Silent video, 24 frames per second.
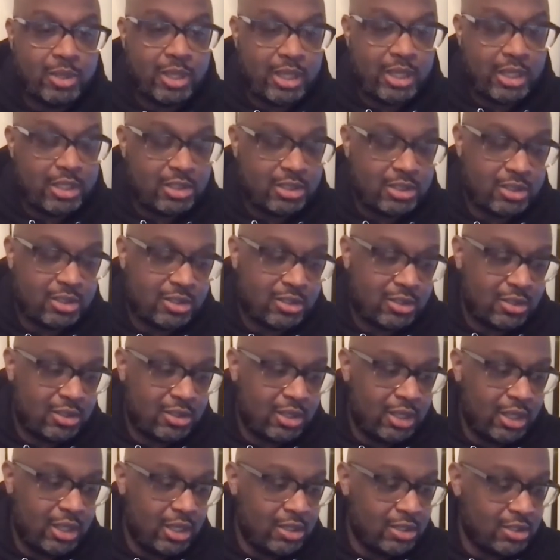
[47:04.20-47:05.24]
it's
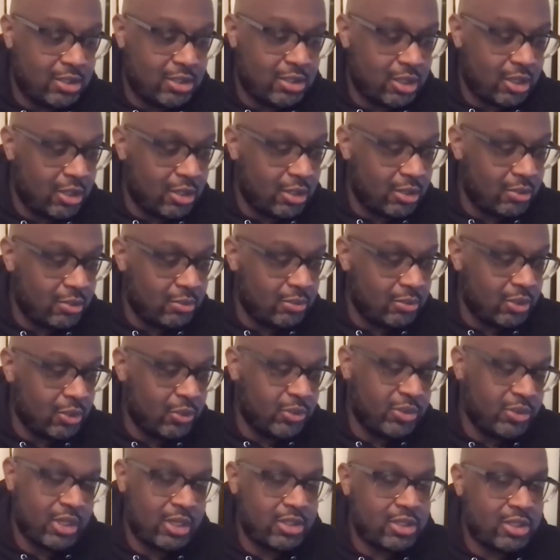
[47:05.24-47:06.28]
it's um, those
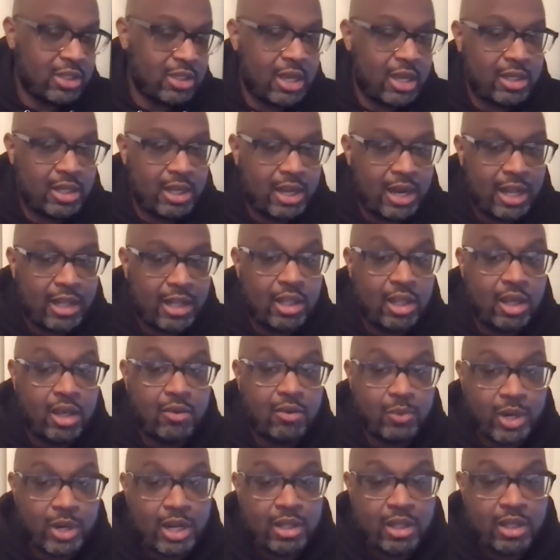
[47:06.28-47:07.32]
things that that I love.
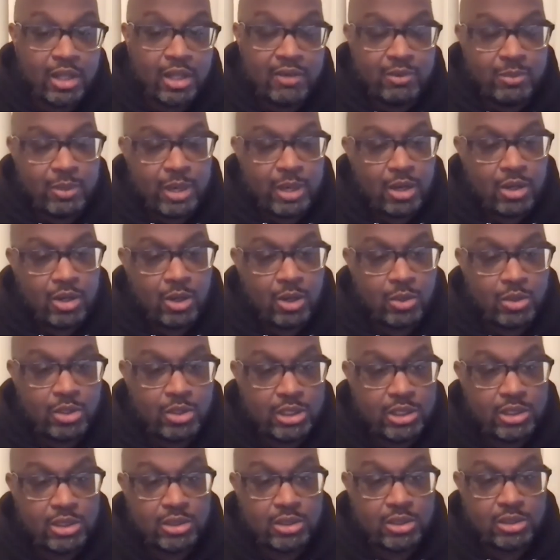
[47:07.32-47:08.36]
What I love about
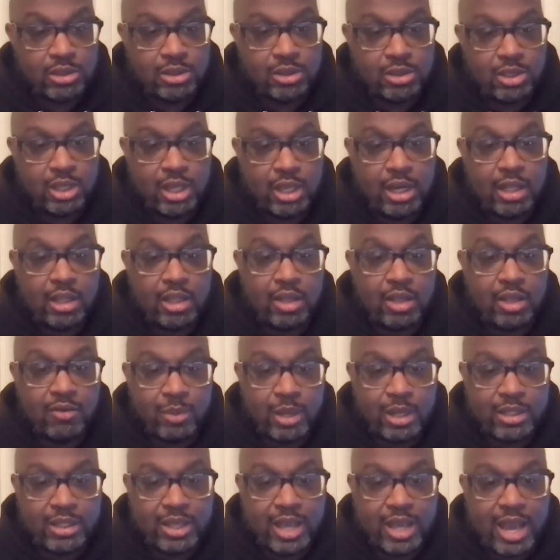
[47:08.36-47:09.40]
coaching, and I love
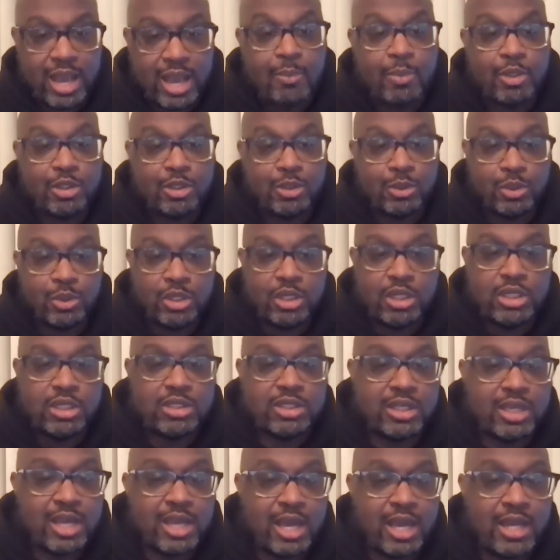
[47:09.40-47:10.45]
about the opportunities
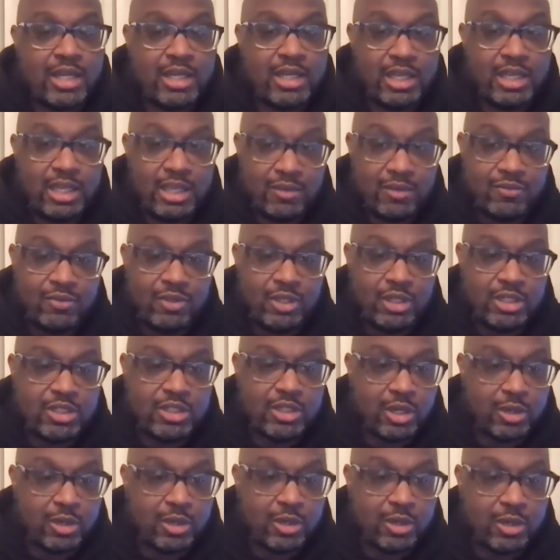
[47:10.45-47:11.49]
to kind of give these
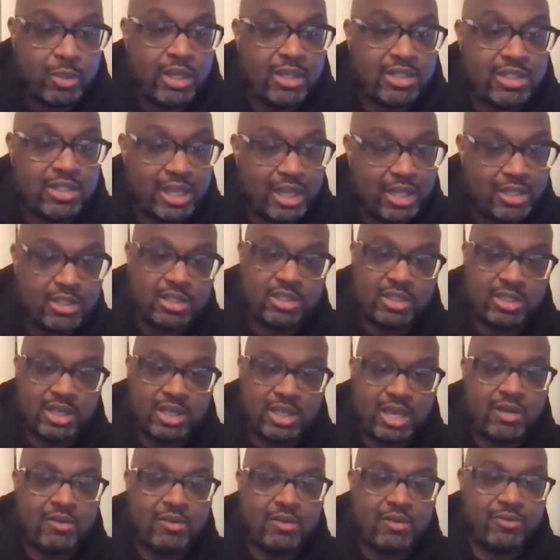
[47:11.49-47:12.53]
young men chances to
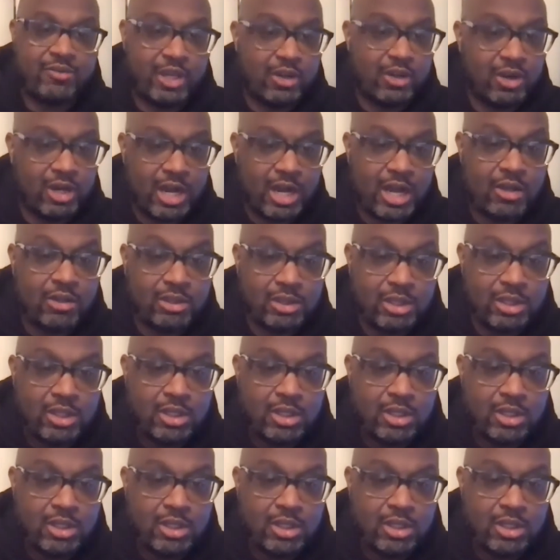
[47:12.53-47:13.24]
kind of figure it out,